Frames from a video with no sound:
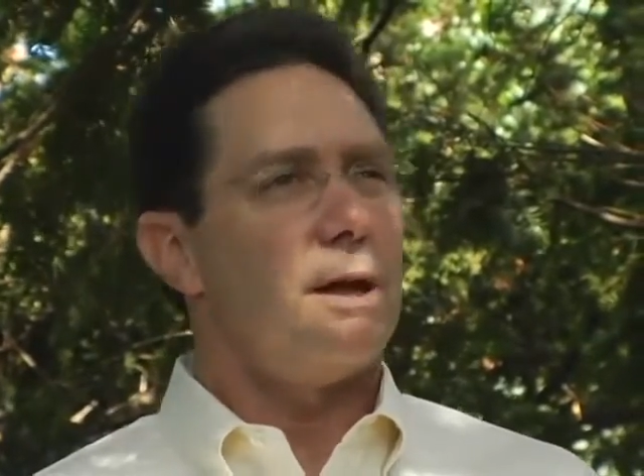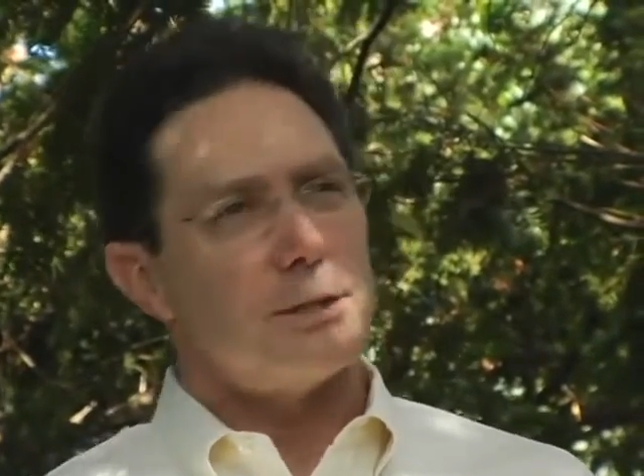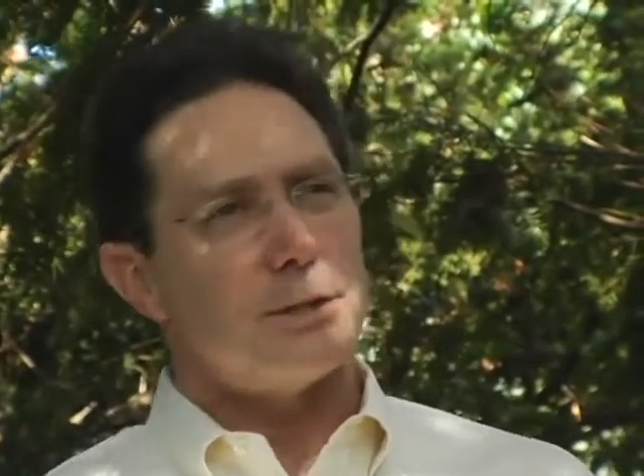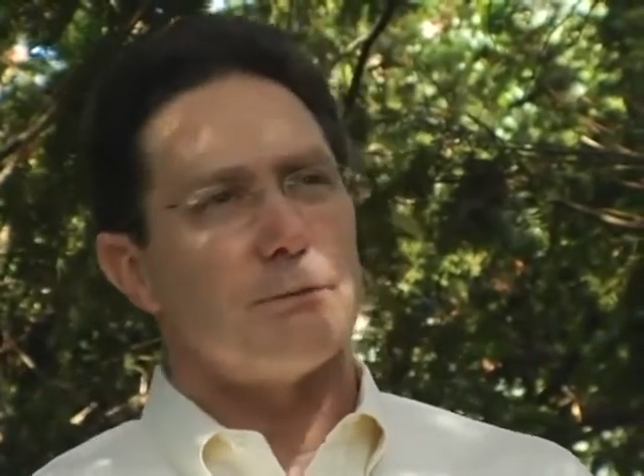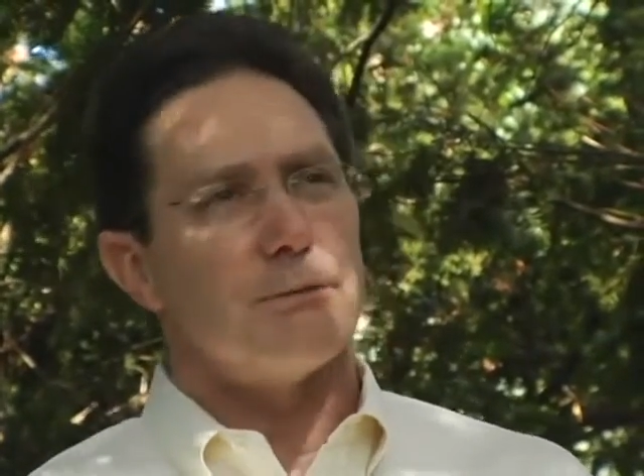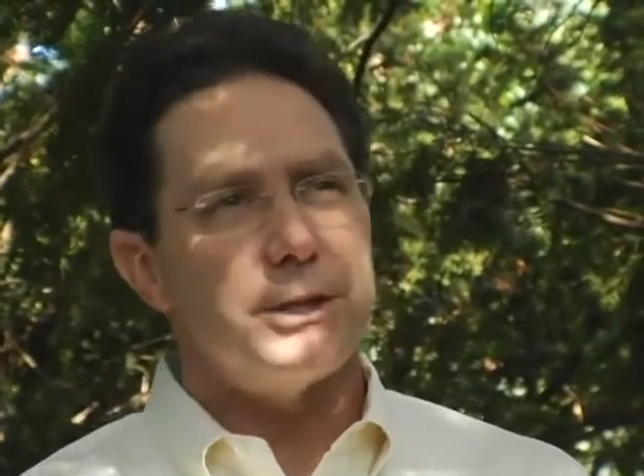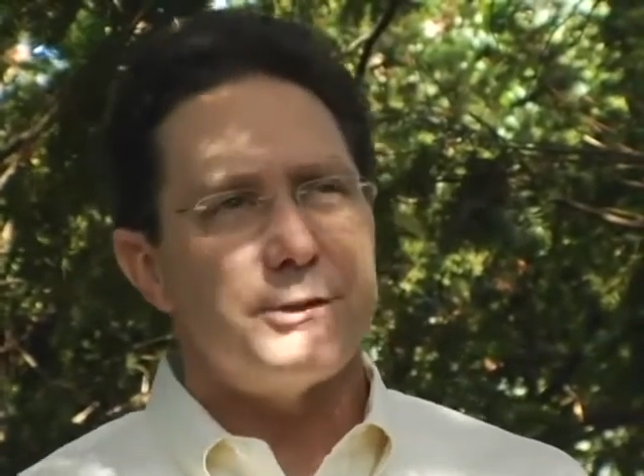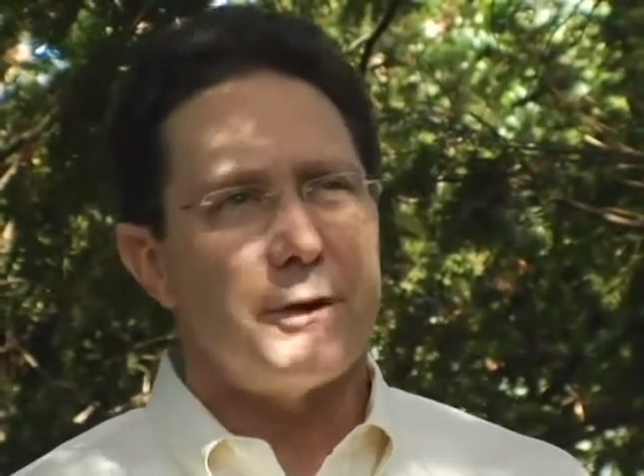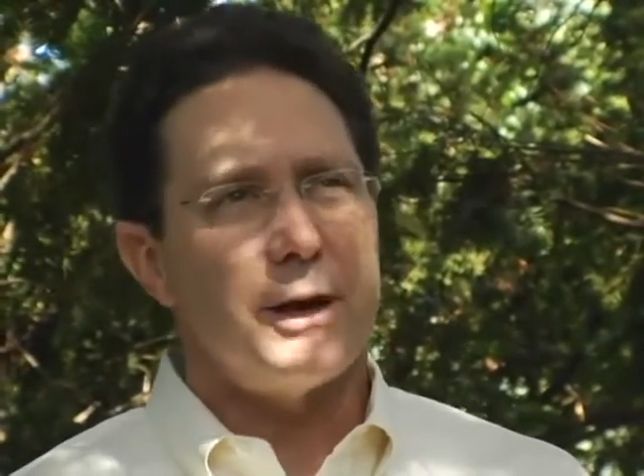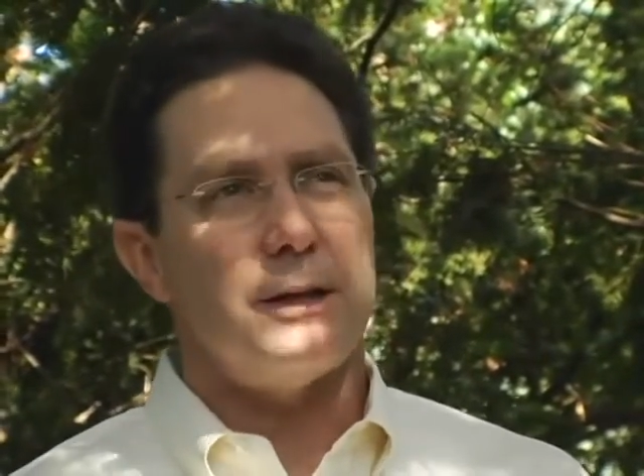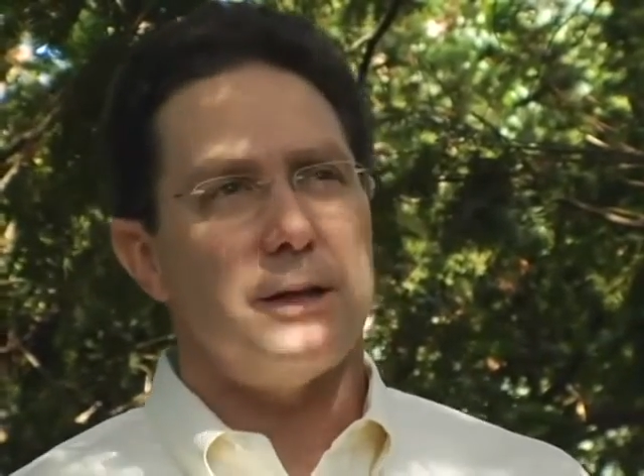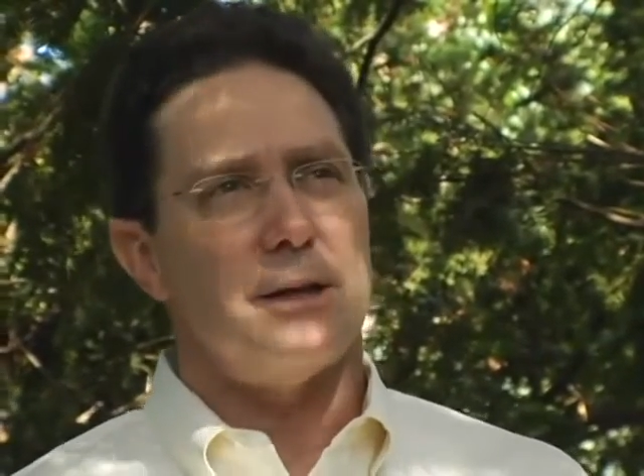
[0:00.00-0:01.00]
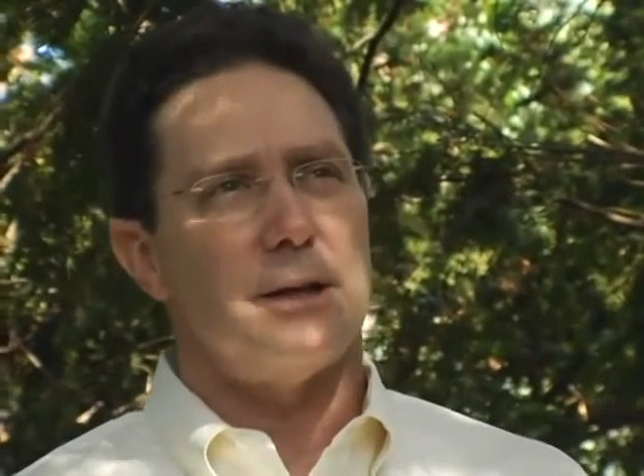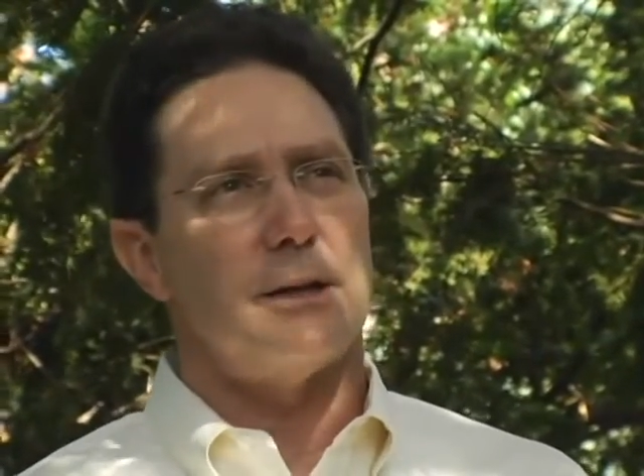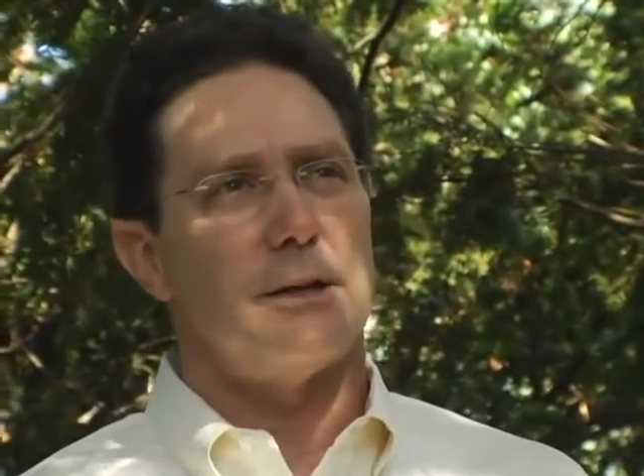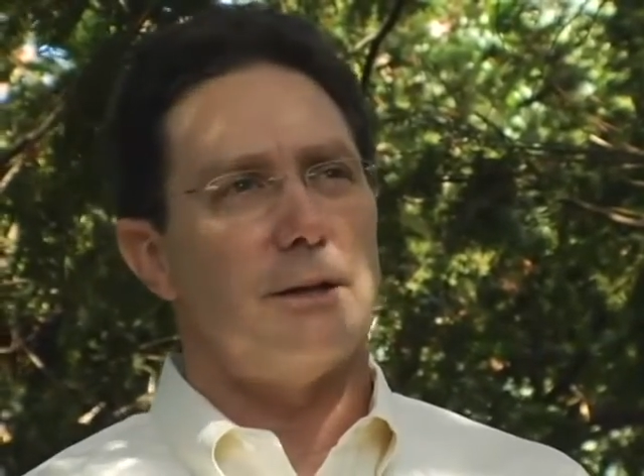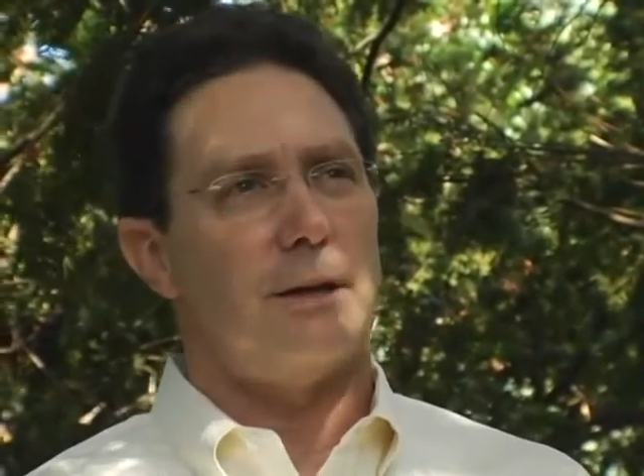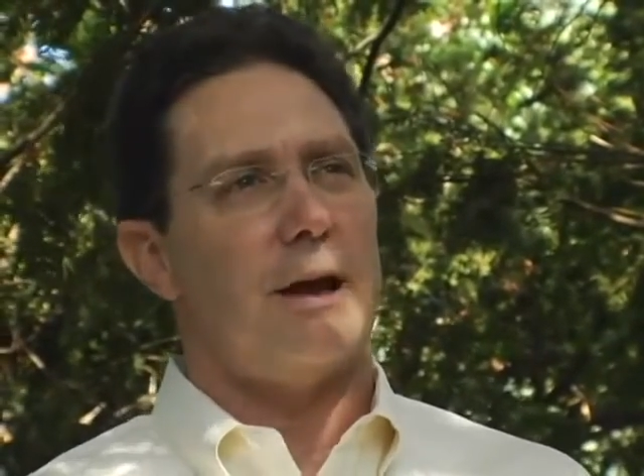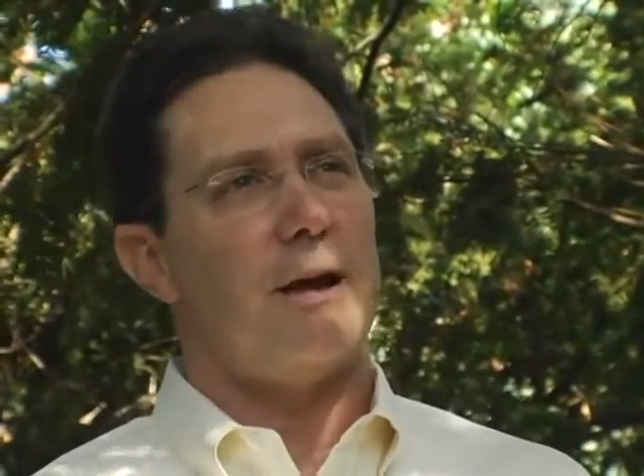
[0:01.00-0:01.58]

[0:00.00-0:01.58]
And it's the risk, frankly, that